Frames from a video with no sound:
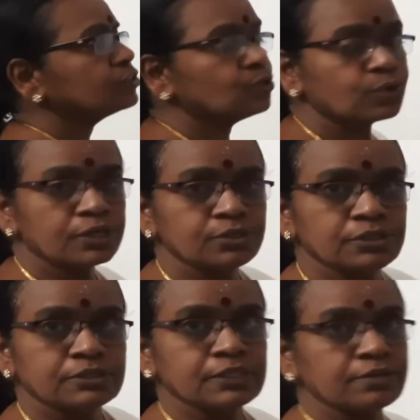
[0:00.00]
load into
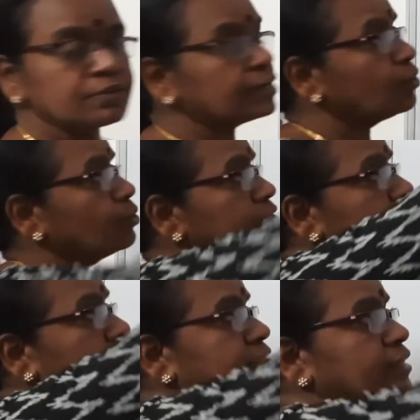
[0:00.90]
distance. That load is
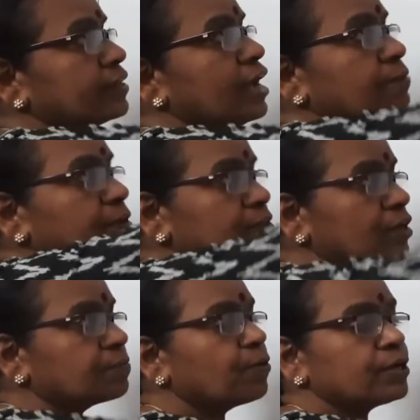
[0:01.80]
acting at that
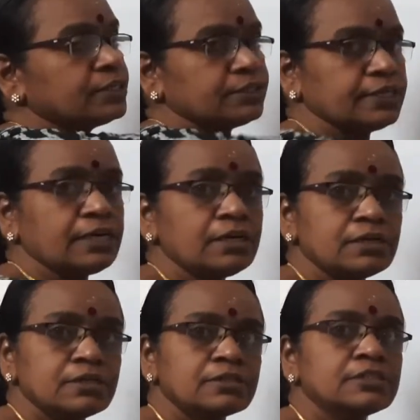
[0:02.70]
particular point D,